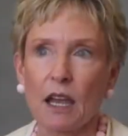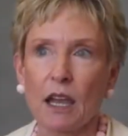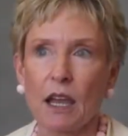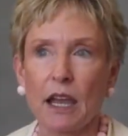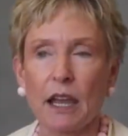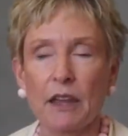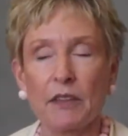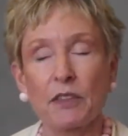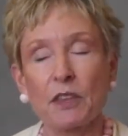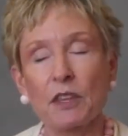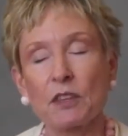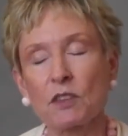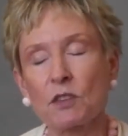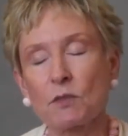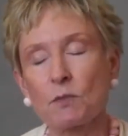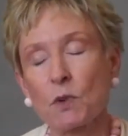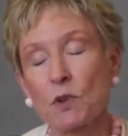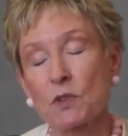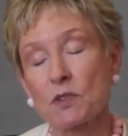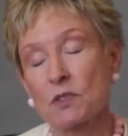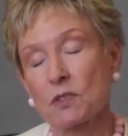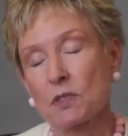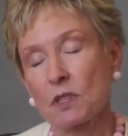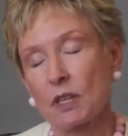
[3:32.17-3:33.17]
I think the
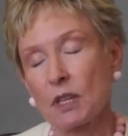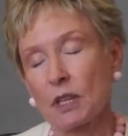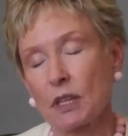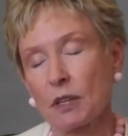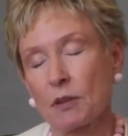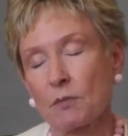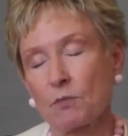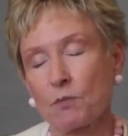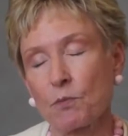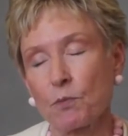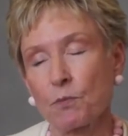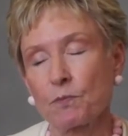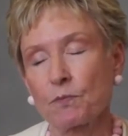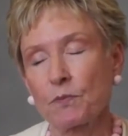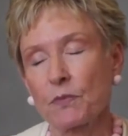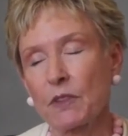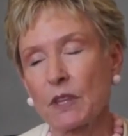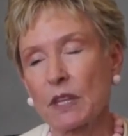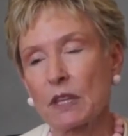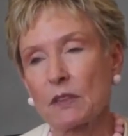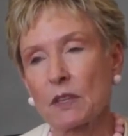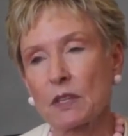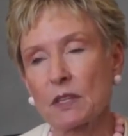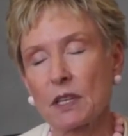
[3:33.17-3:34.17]
most
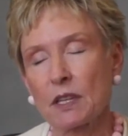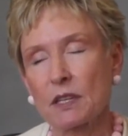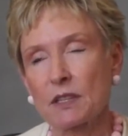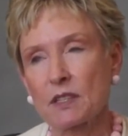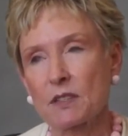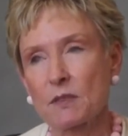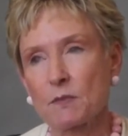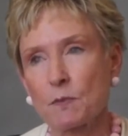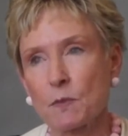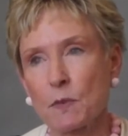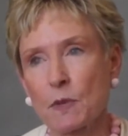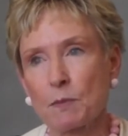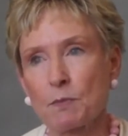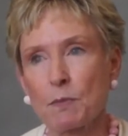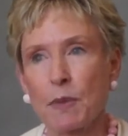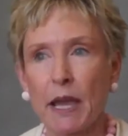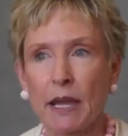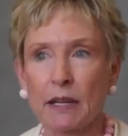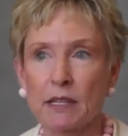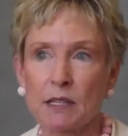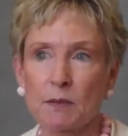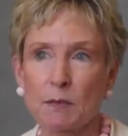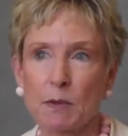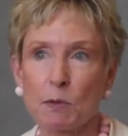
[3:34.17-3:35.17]
thing that is
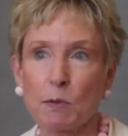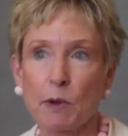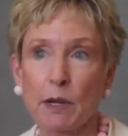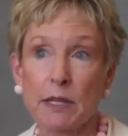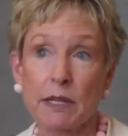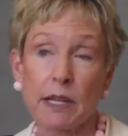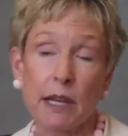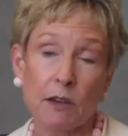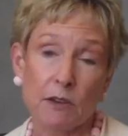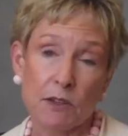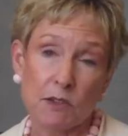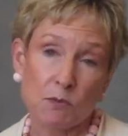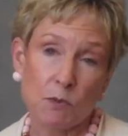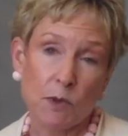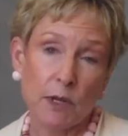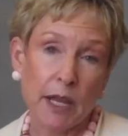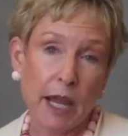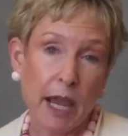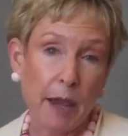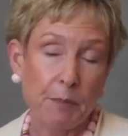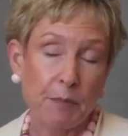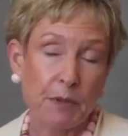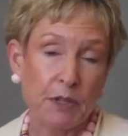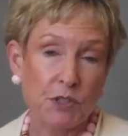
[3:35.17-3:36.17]
impacting me right now is what
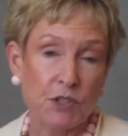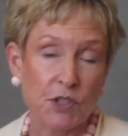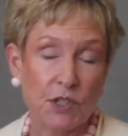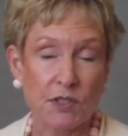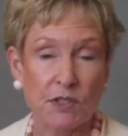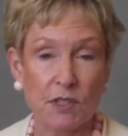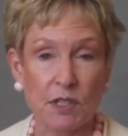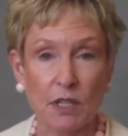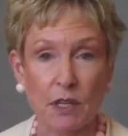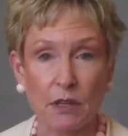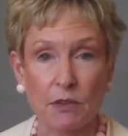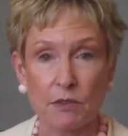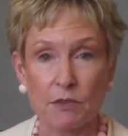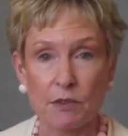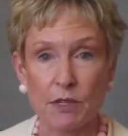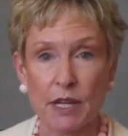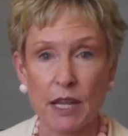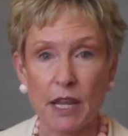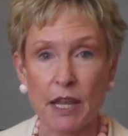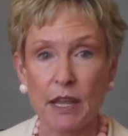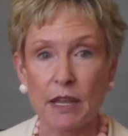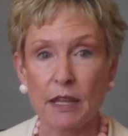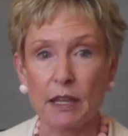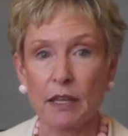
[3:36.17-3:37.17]
happened just the other
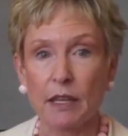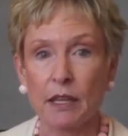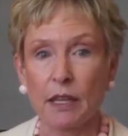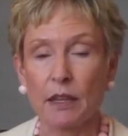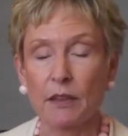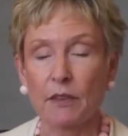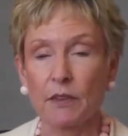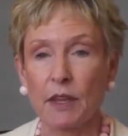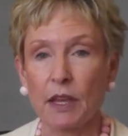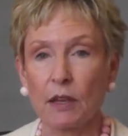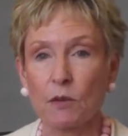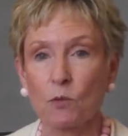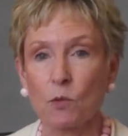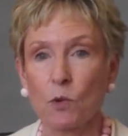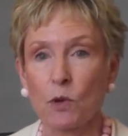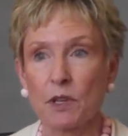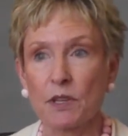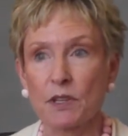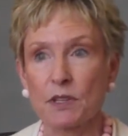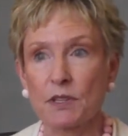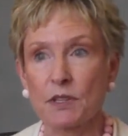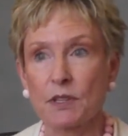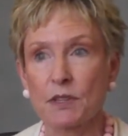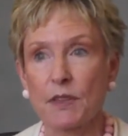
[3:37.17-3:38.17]
day, and that
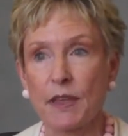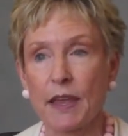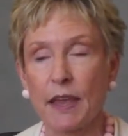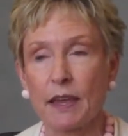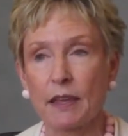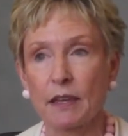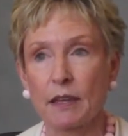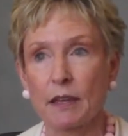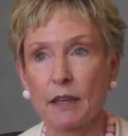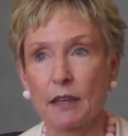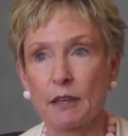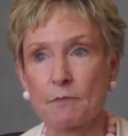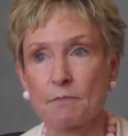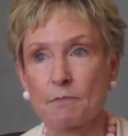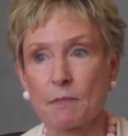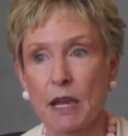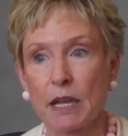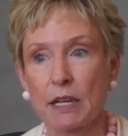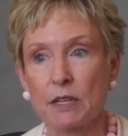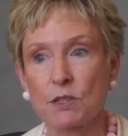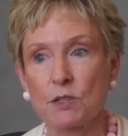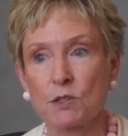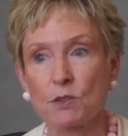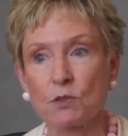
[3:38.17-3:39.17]
was that
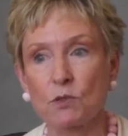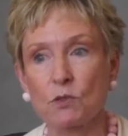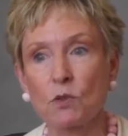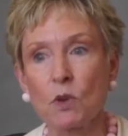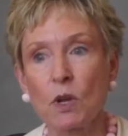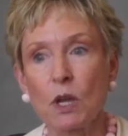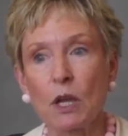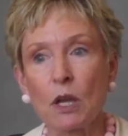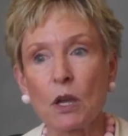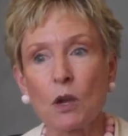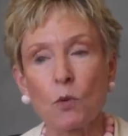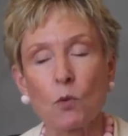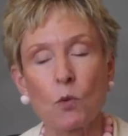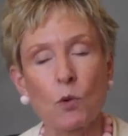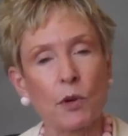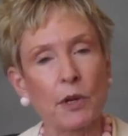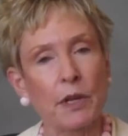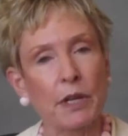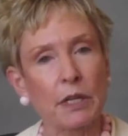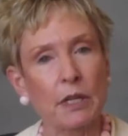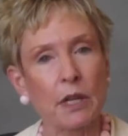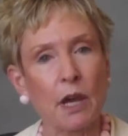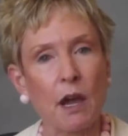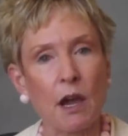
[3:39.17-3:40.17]
I do
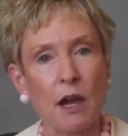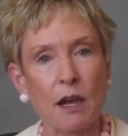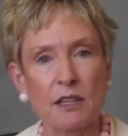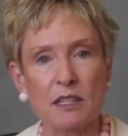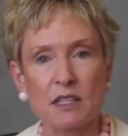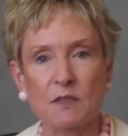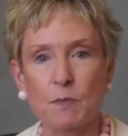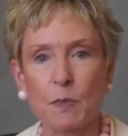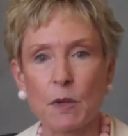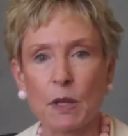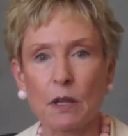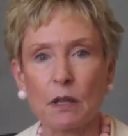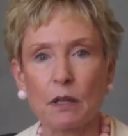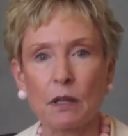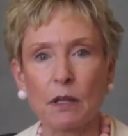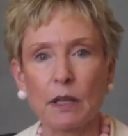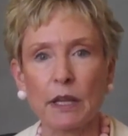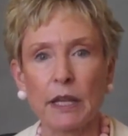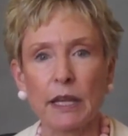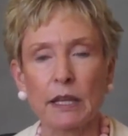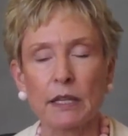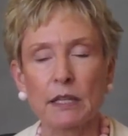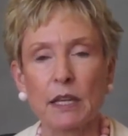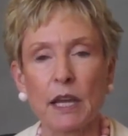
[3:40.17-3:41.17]
work in a hospital,
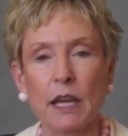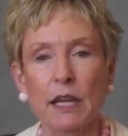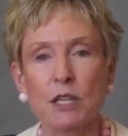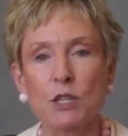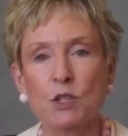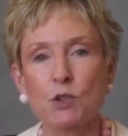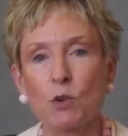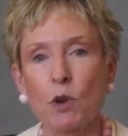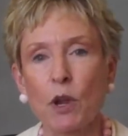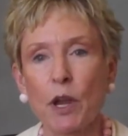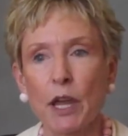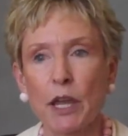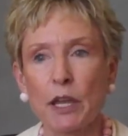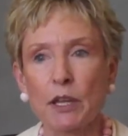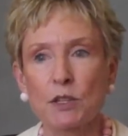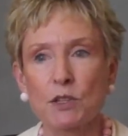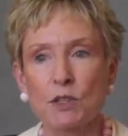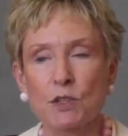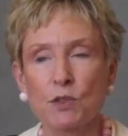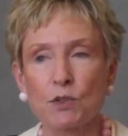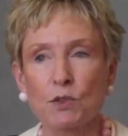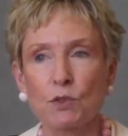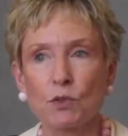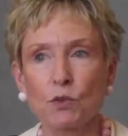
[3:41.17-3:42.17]
and I try
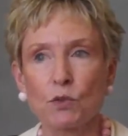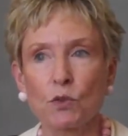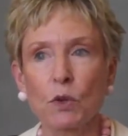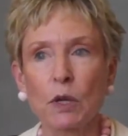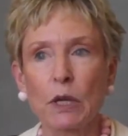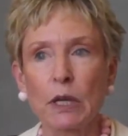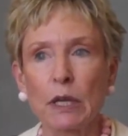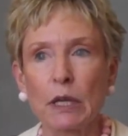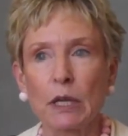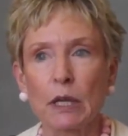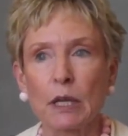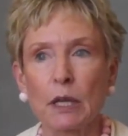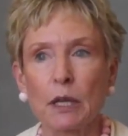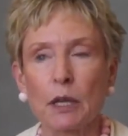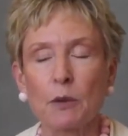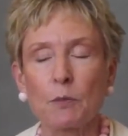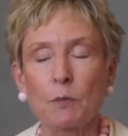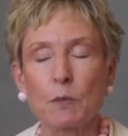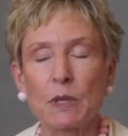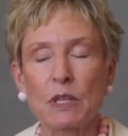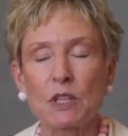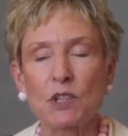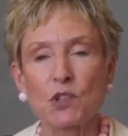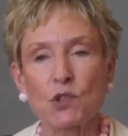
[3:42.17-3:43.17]
to
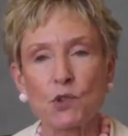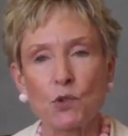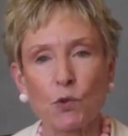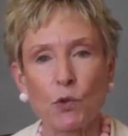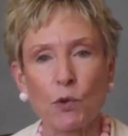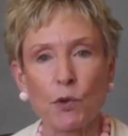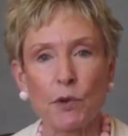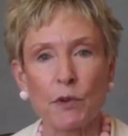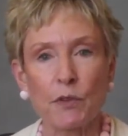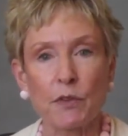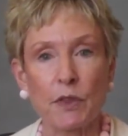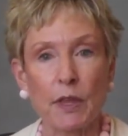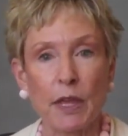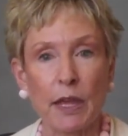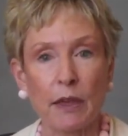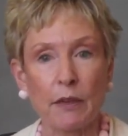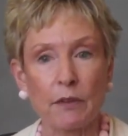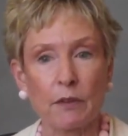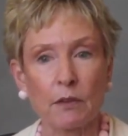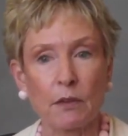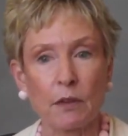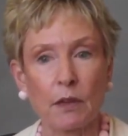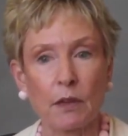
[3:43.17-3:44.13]
be sure that